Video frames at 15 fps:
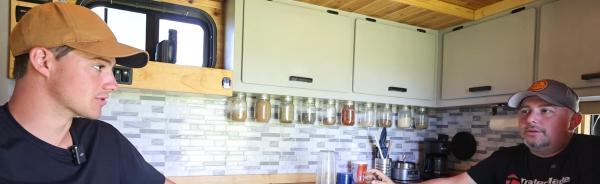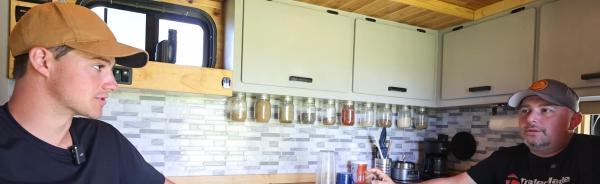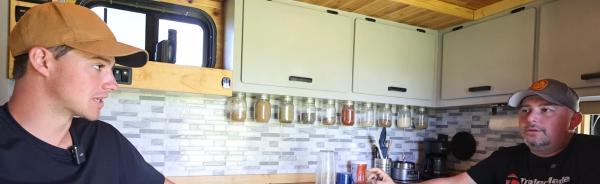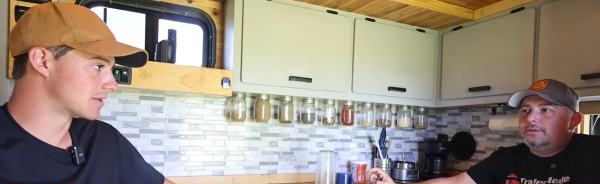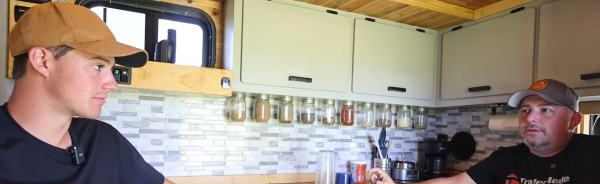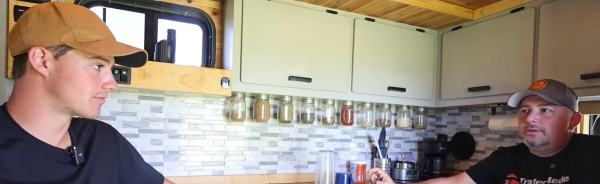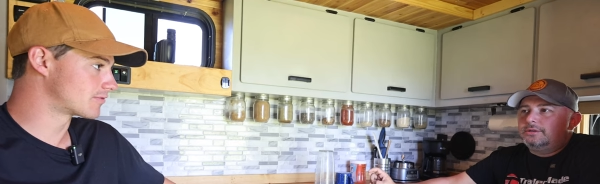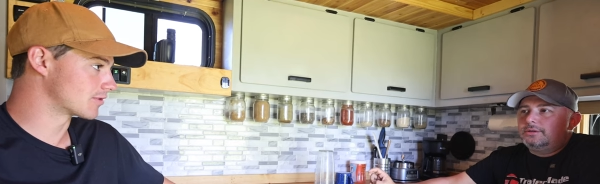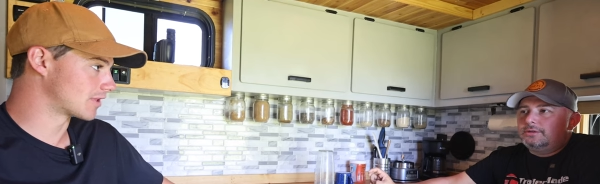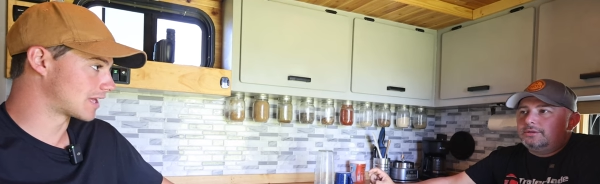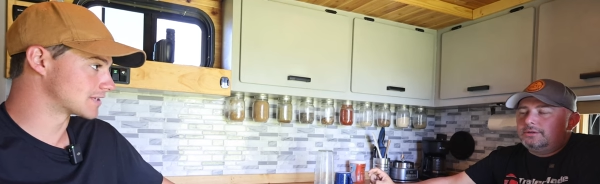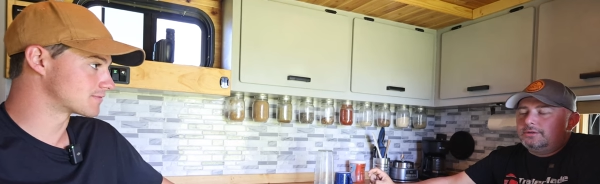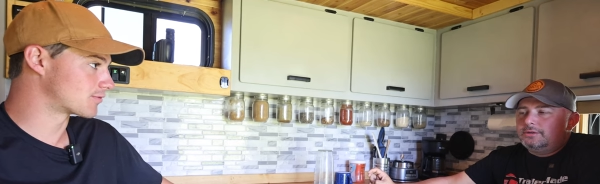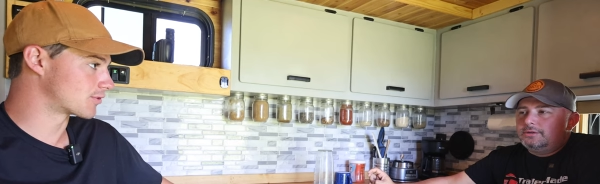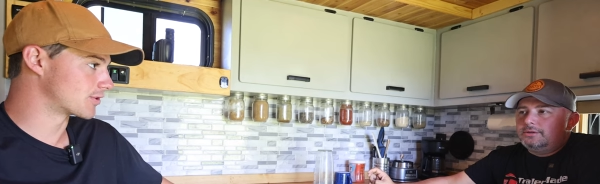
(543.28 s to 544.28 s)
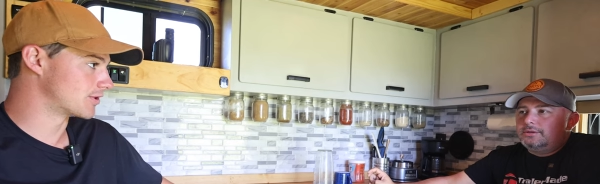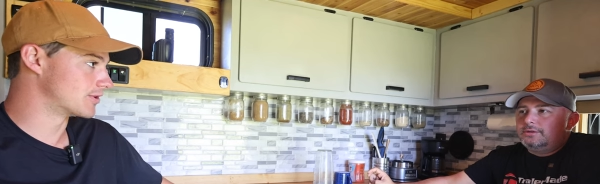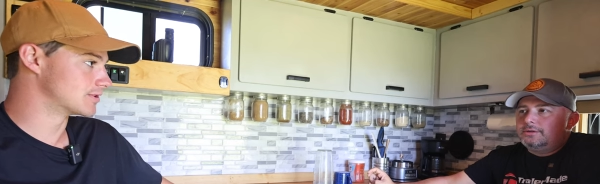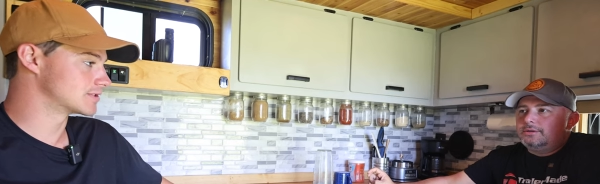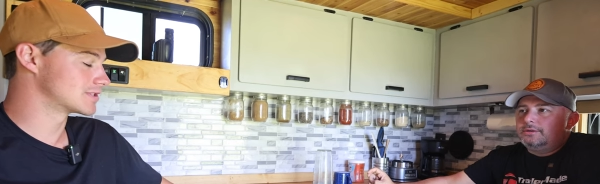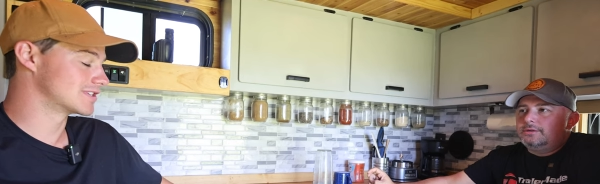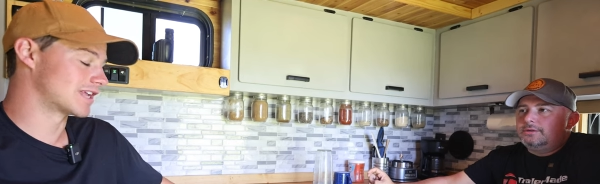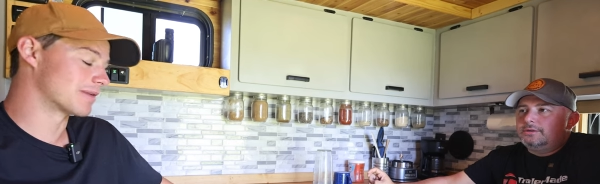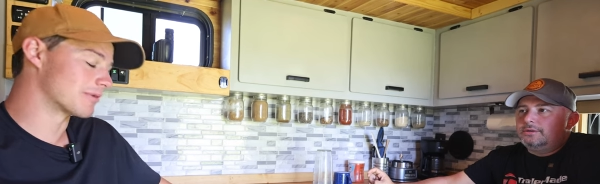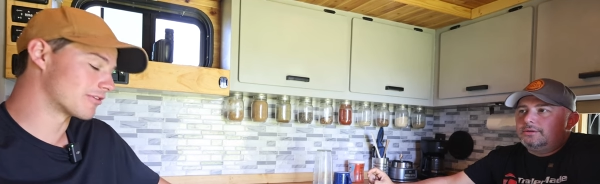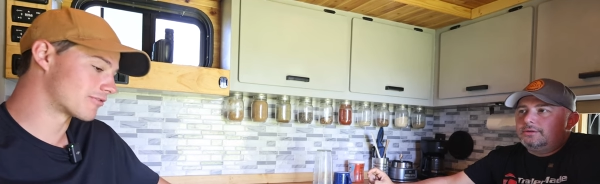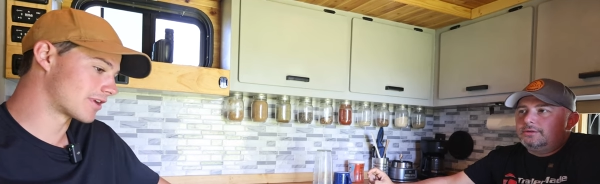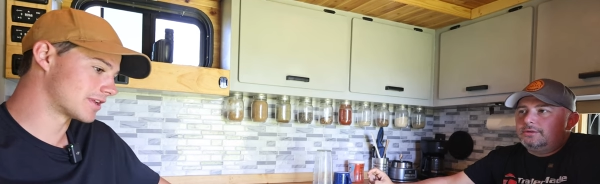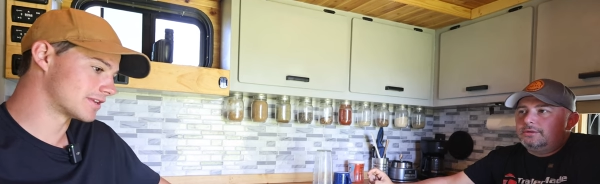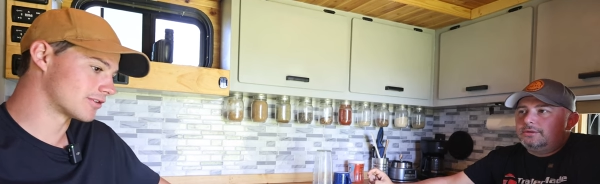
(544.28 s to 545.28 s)
Speaker 1: built up for the last four years. Now my
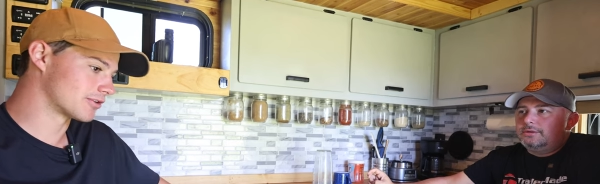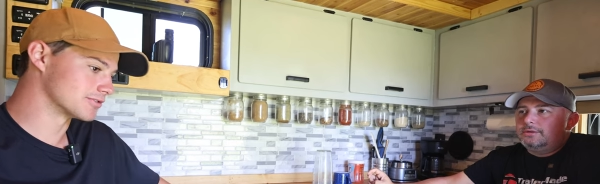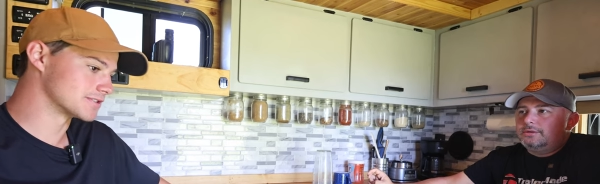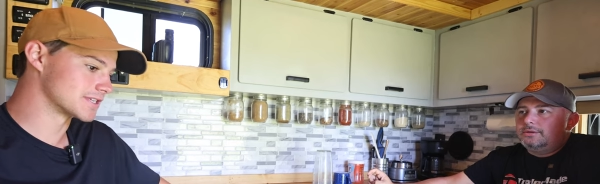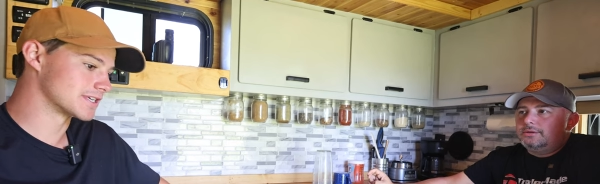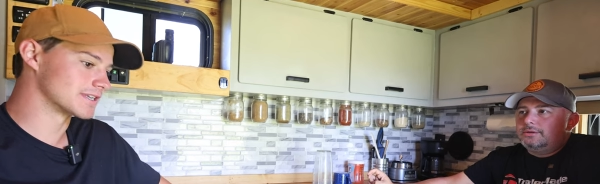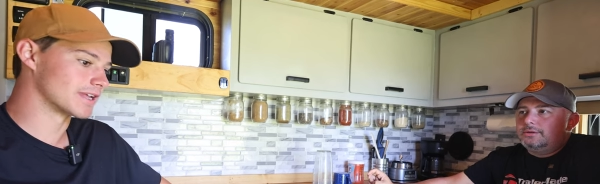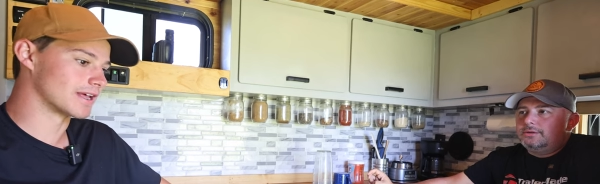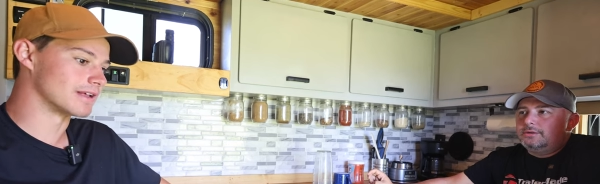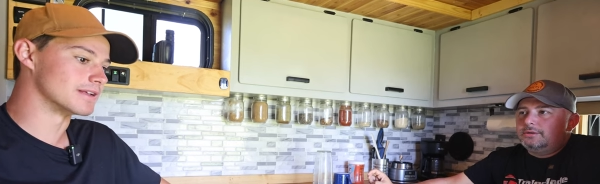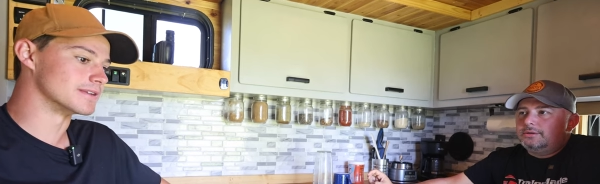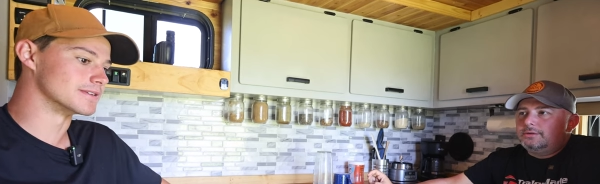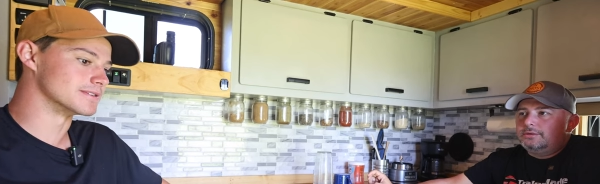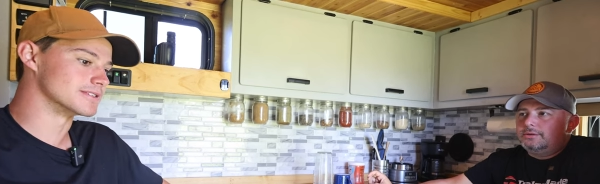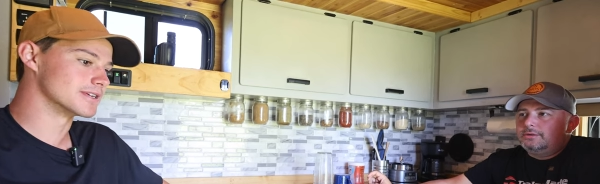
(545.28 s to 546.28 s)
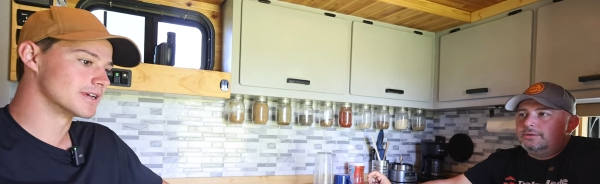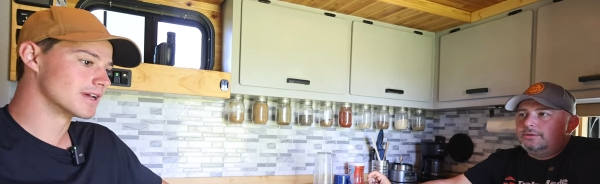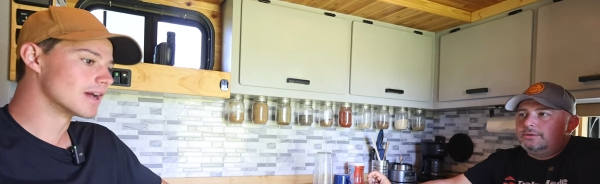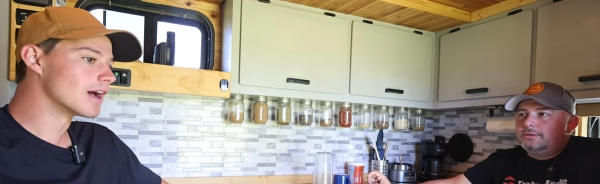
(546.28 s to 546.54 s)
friend owns it, and